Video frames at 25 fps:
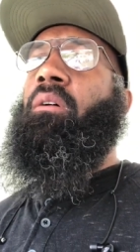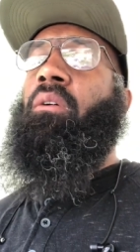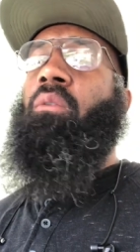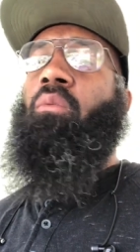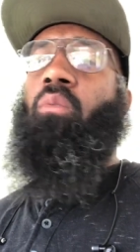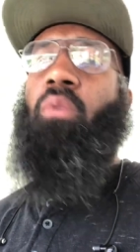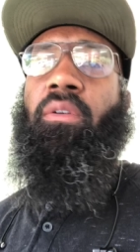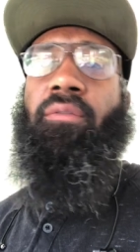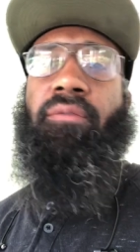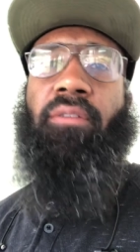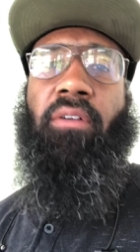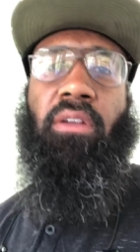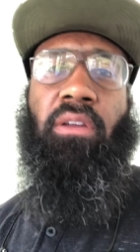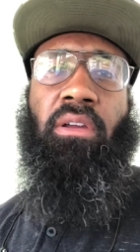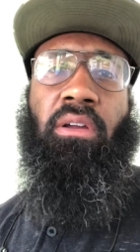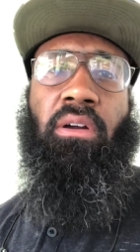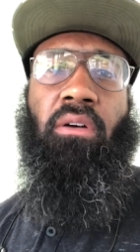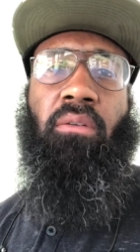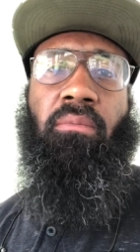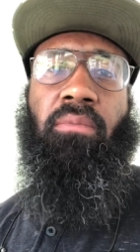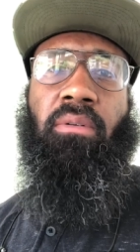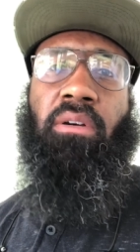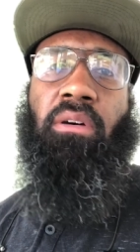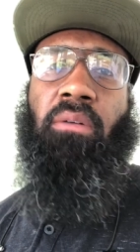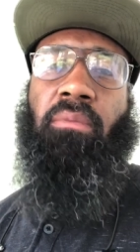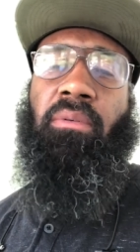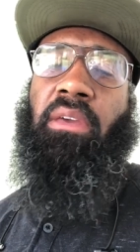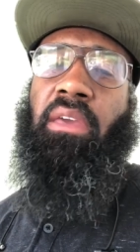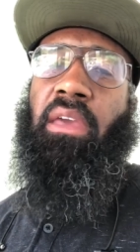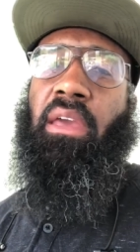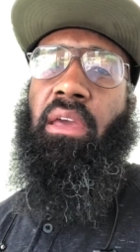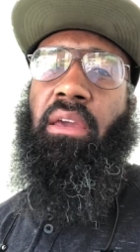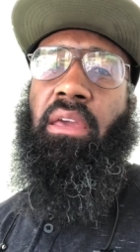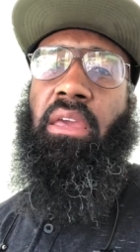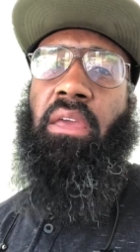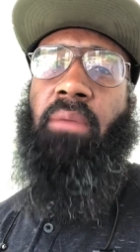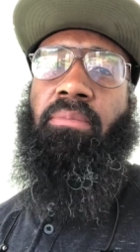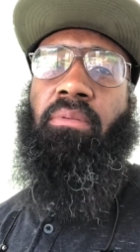we finna go because we
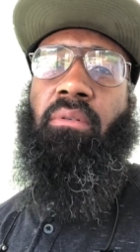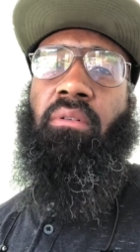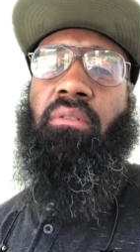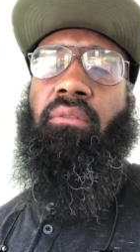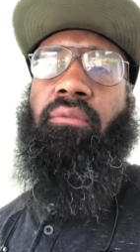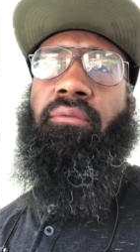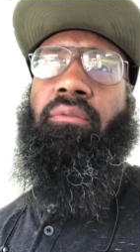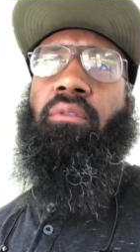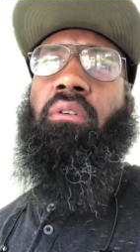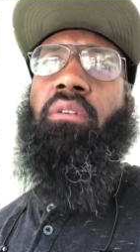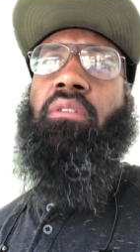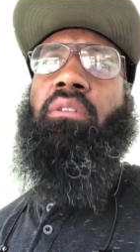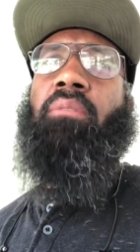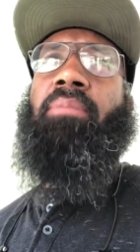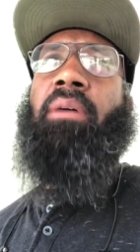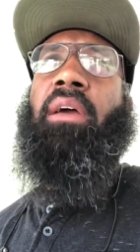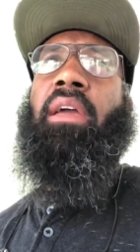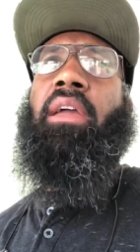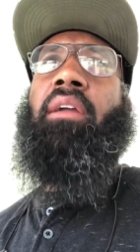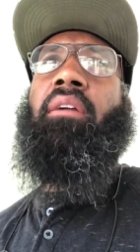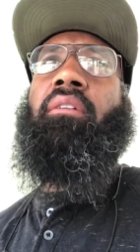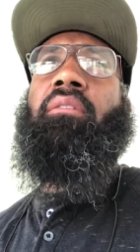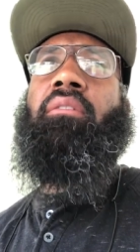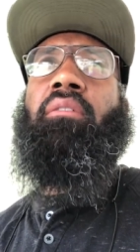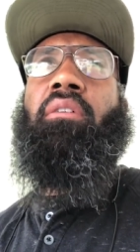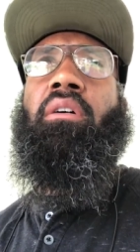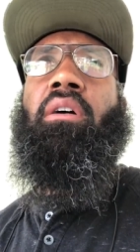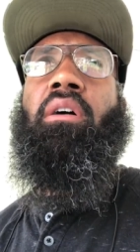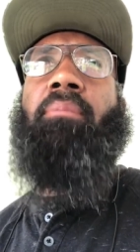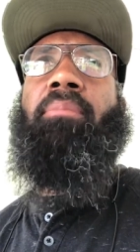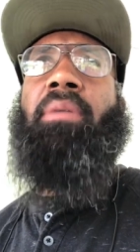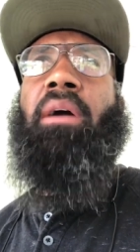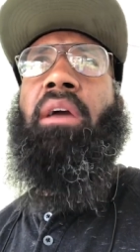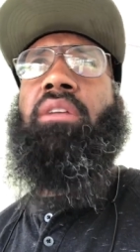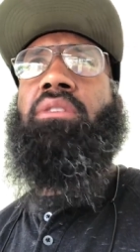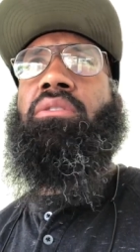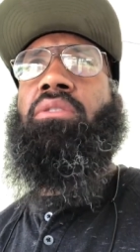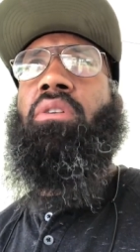can't keep on affording to pay uh,
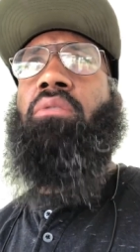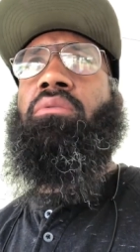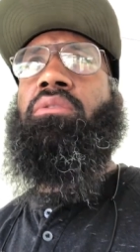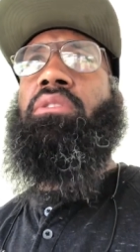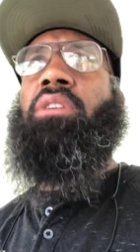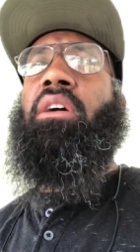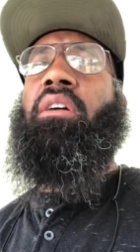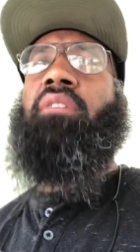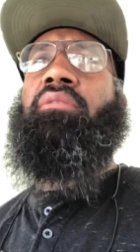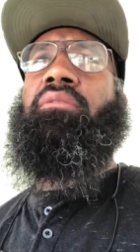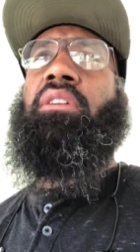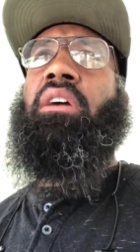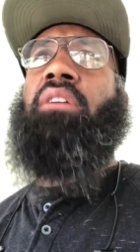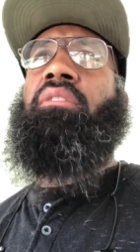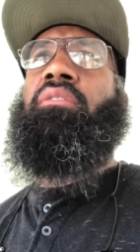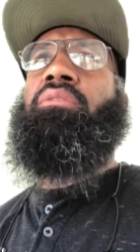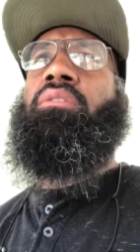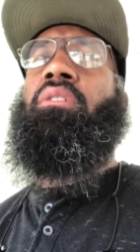pay this hotel, stay in this